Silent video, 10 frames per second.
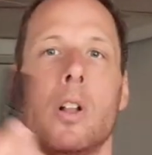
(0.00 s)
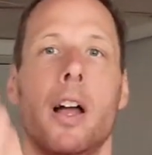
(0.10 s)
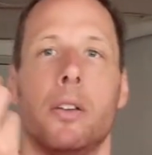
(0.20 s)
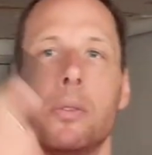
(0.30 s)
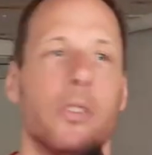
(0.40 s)

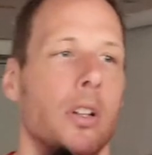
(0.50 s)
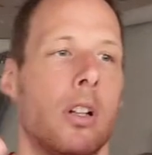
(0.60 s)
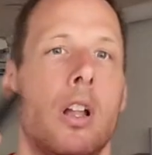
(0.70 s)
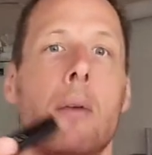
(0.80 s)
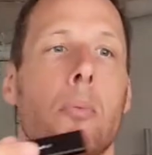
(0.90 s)
I used it a
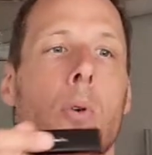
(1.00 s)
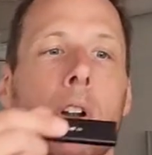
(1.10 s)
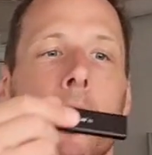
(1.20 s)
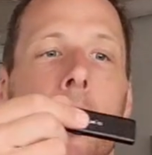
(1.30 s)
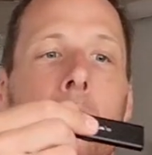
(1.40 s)
lot
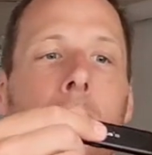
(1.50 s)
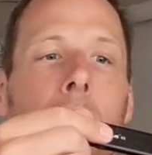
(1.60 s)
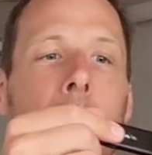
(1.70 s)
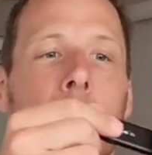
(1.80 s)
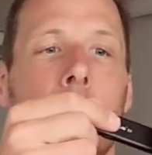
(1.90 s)
more
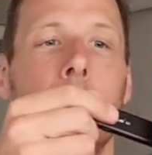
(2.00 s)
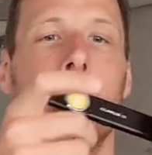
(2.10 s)
than